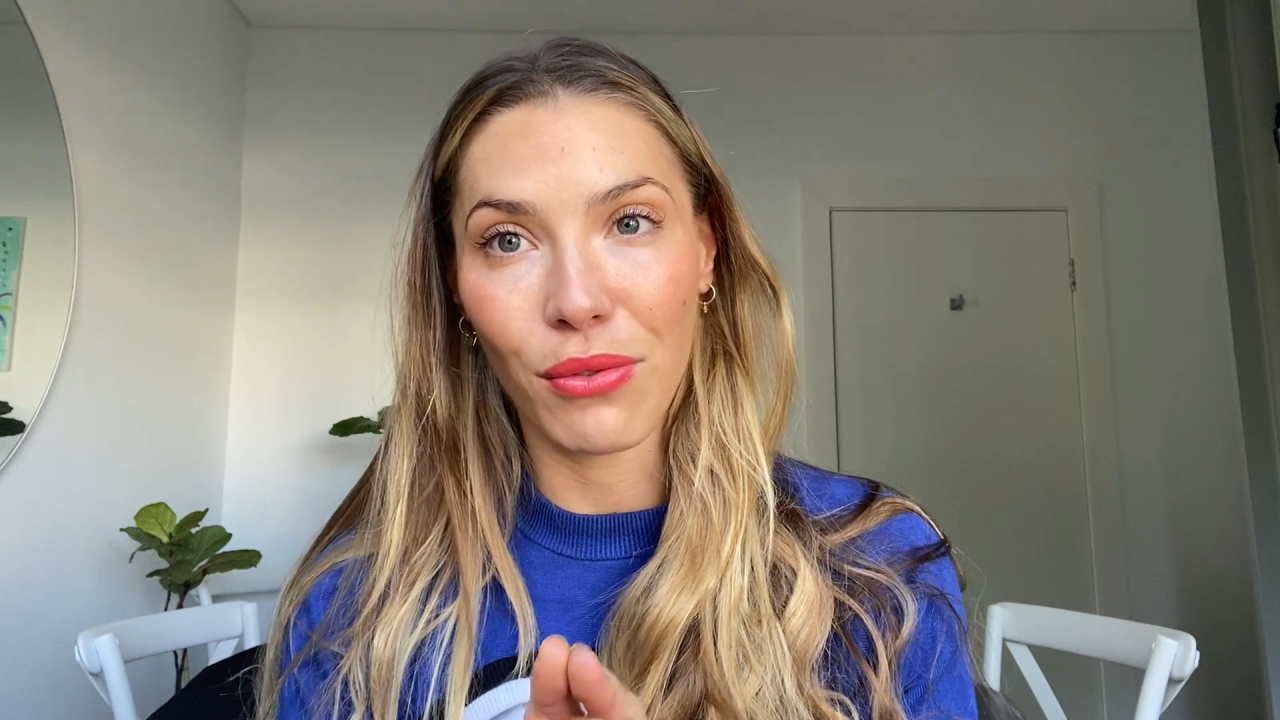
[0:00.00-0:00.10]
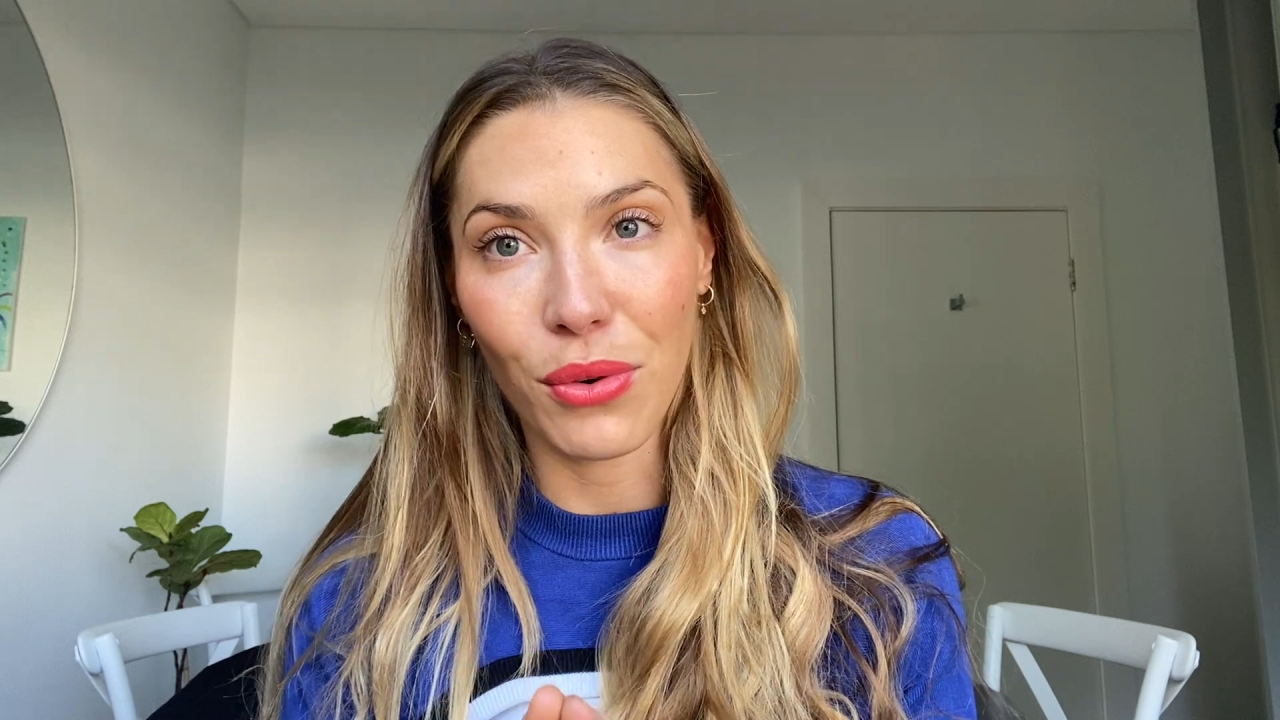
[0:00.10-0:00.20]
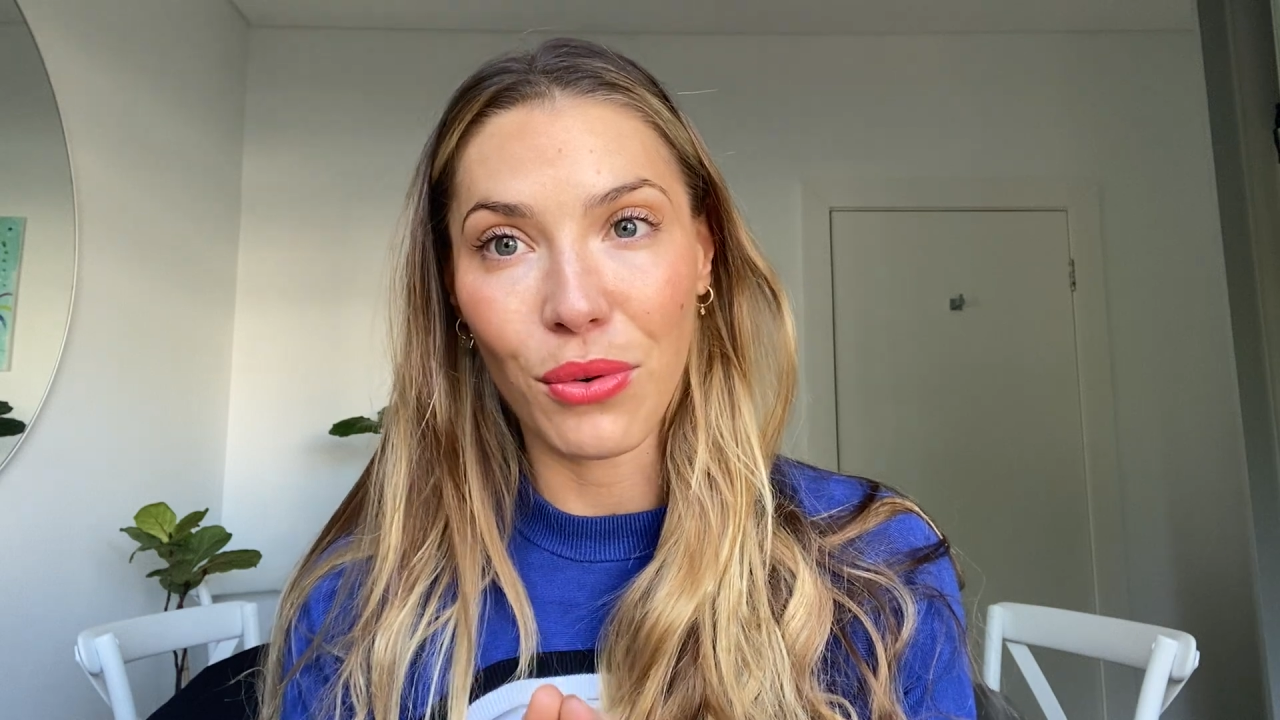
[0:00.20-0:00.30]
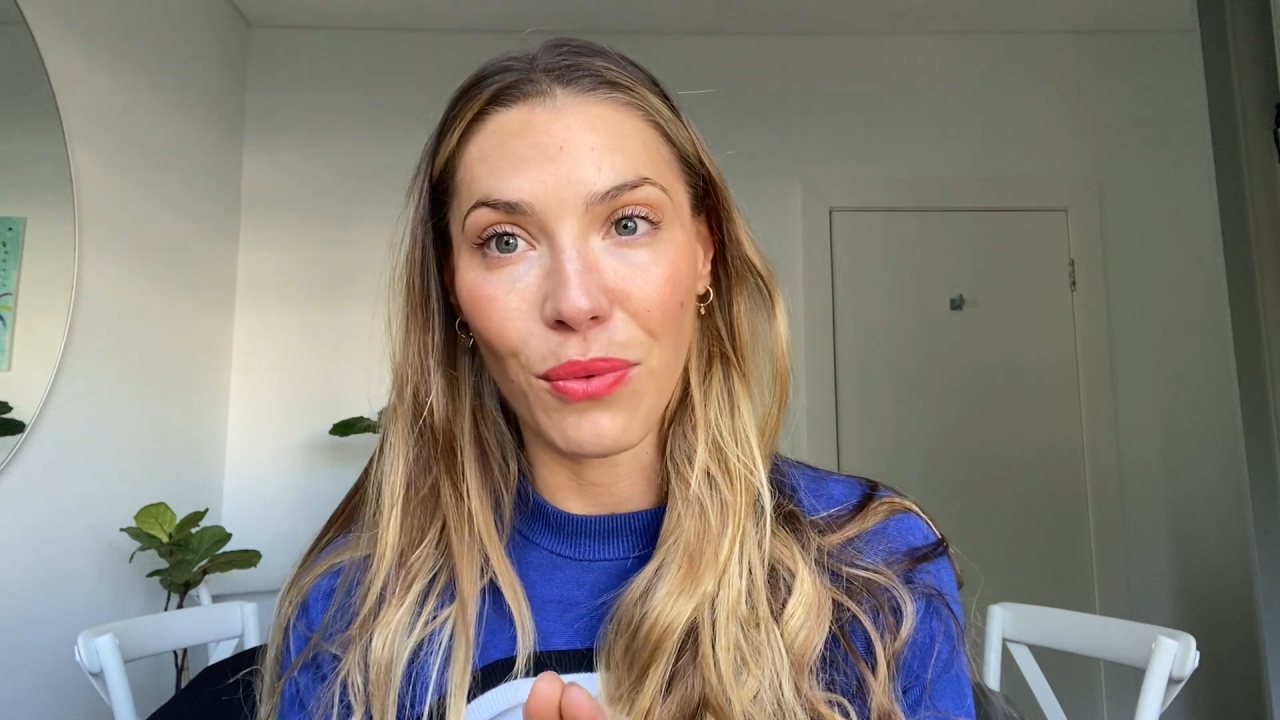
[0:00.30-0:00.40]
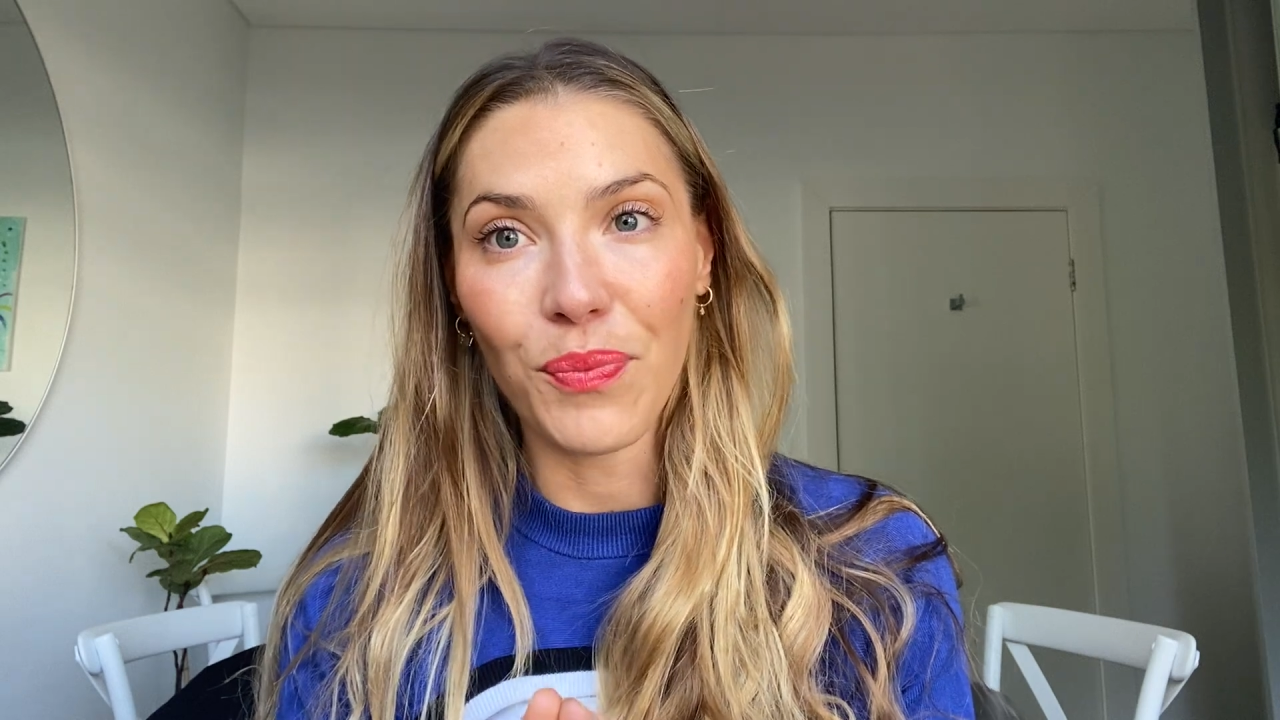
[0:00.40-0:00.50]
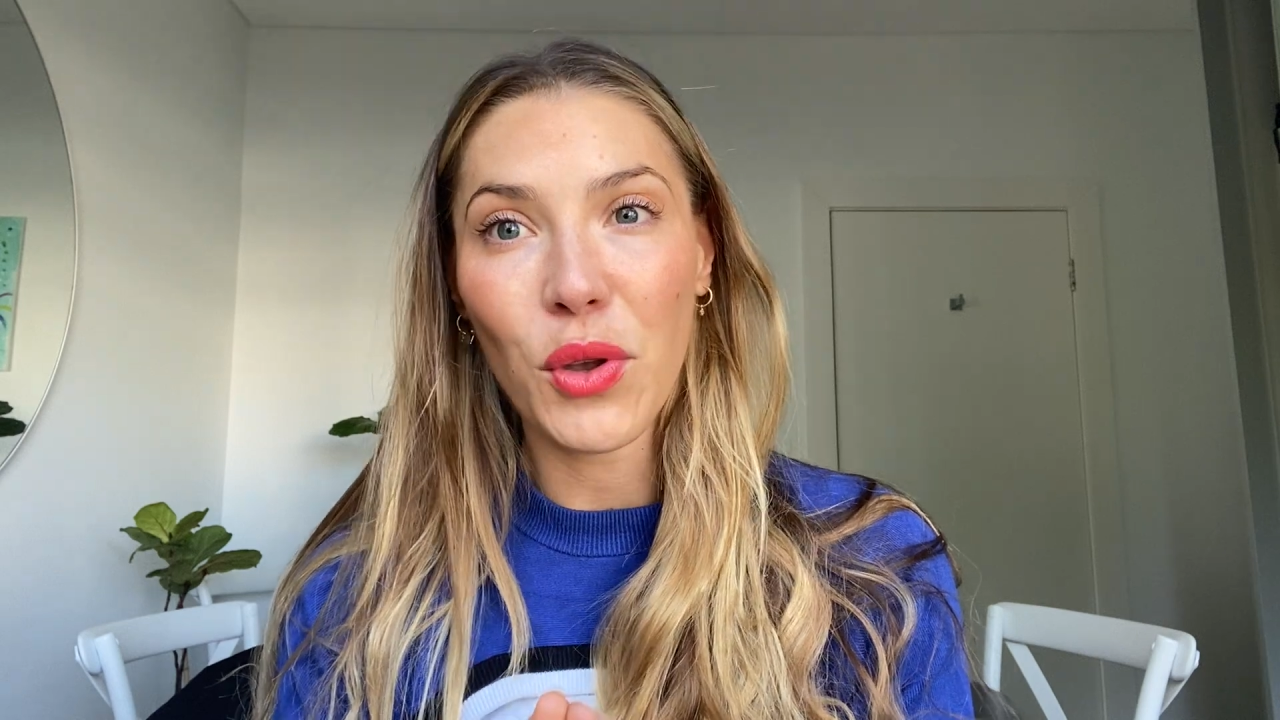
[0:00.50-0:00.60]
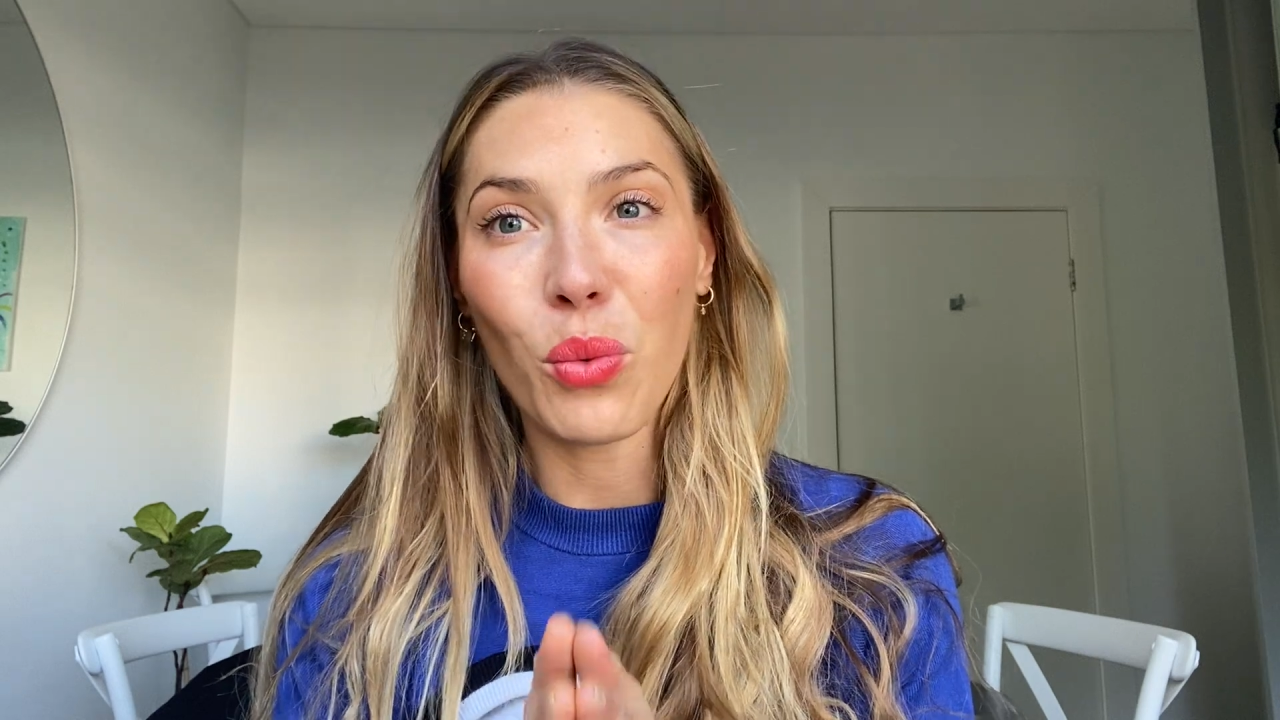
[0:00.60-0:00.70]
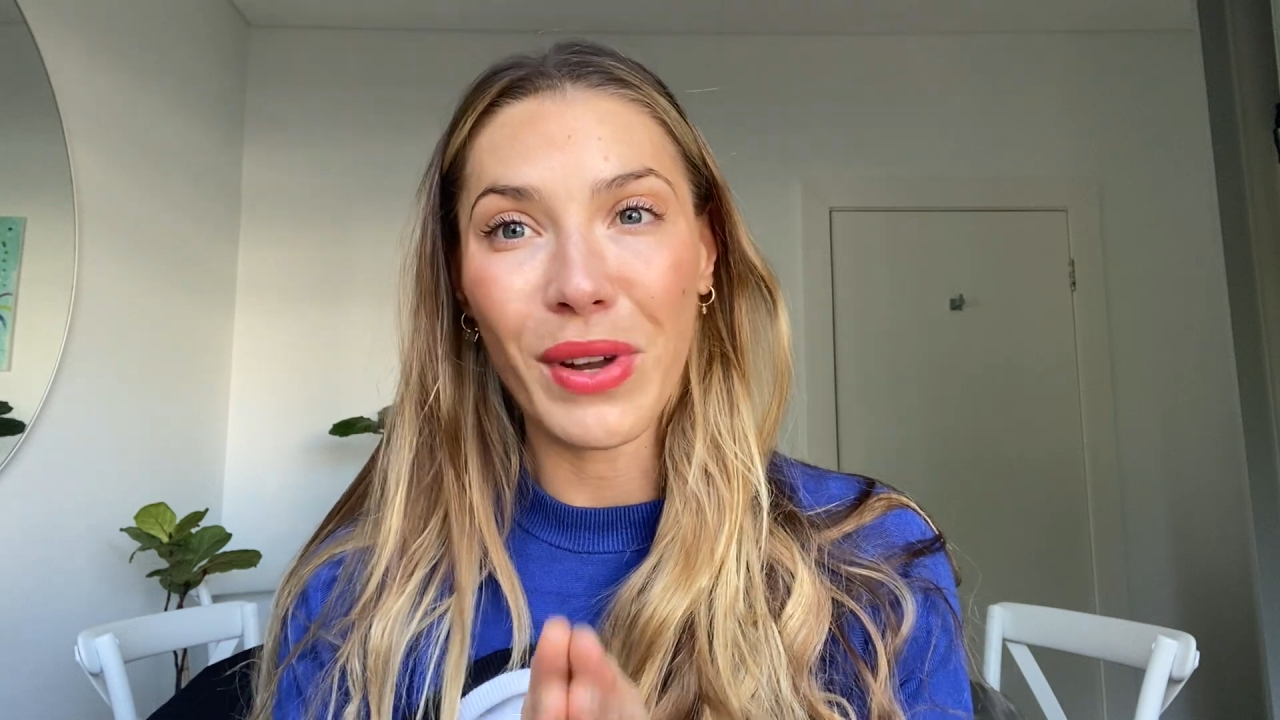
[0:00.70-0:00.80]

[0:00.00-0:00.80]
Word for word: rule